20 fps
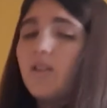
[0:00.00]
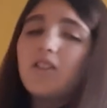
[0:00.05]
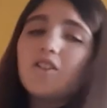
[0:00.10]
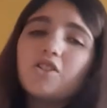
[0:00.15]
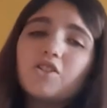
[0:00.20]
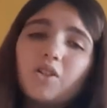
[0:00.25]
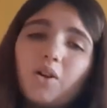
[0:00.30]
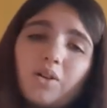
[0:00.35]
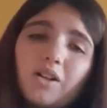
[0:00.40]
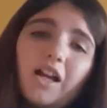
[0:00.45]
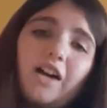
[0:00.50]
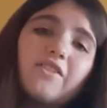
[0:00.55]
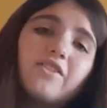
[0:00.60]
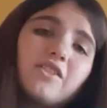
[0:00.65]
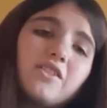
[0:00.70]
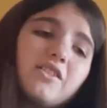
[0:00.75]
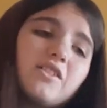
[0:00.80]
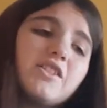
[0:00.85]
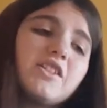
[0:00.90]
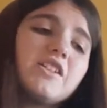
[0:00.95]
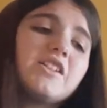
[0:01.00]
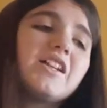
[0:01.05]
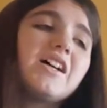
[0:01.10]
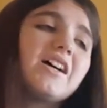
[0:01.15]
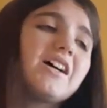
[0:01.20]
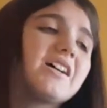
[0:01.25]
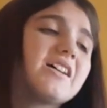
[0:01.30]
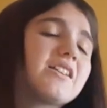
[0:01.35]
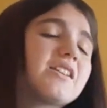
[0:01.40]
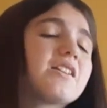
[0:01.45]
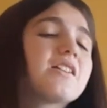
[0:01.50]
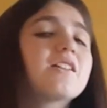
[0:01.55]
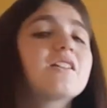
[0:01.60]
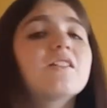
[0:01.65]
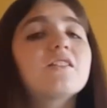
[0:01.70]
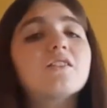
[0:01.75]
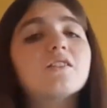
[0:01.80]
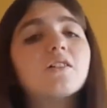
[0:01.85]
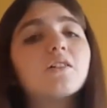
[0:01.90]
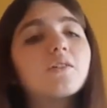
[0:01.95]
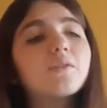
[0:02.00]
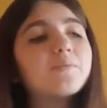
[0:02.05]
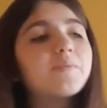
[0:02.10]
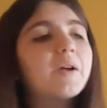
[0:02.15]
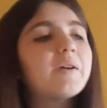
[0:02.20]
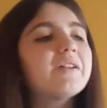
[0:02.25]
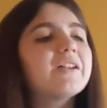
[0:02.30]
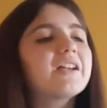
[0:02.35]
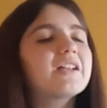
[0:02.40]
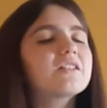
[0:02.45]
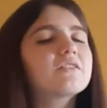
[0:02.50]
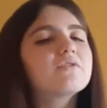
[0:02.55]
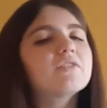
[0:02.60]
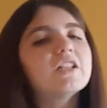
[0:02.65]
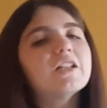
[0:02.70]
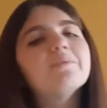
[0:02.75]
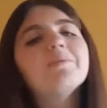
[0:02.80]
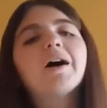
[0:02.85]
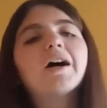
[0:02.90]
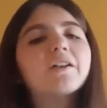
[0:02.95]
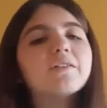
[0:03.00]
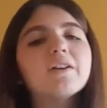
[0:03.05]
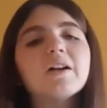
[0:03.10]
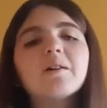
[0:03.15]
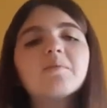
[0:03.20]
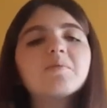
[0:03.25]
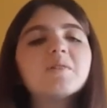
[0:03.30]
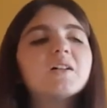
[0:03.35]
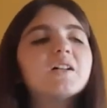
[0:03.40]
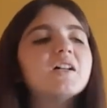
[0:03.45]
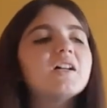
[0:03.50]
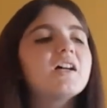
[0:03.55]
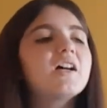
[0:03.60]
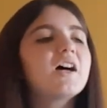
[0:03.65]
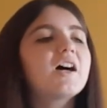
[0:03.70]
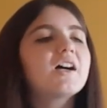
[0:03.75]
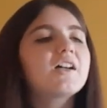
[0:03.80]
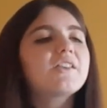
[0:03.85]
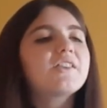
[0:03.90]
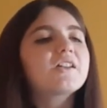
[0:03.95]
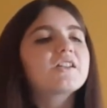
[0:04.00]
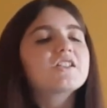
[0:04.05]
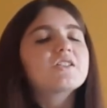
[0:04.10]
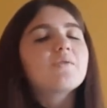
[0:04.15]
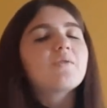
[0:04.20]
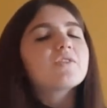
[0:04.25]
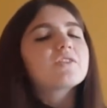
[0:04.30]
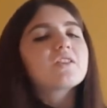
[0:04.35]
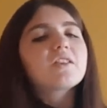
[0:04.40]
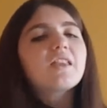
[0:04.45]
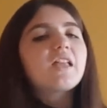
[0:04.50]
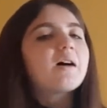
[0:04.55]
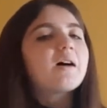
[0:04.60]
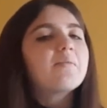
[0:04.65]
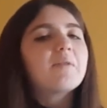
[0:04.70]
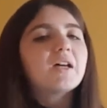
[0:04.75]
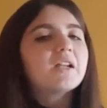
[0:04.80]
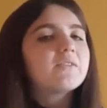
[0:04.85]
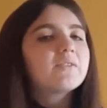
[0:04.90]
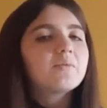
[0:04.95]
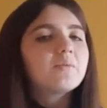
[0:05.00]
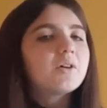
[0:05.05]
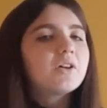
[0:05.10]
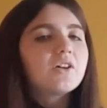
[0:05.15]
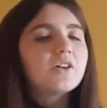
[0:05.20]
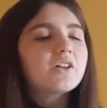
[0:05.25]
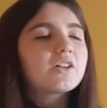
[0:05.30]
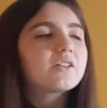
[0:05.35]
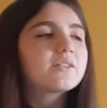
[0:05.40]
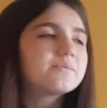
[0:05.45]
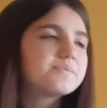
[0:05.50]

showed after she died. So Mary gets really a bad rep. I think she wasn't that bad of a monarch.